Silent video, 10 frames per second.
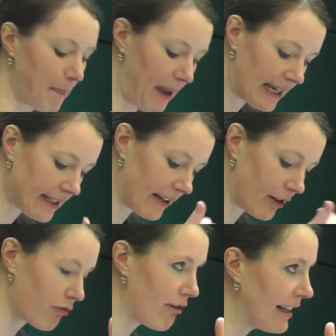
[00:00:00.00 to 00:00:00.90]
debating
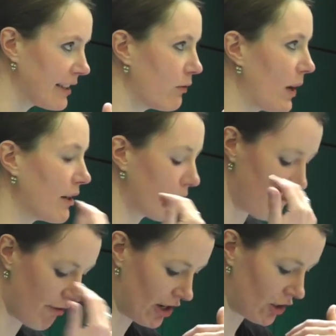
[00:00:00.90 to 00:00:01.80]
the relative weight of
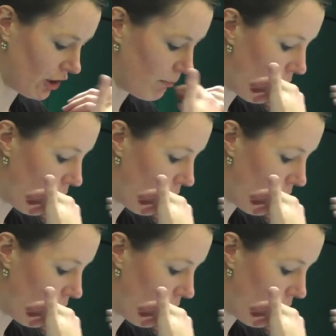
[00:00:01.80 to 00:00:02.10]
repression,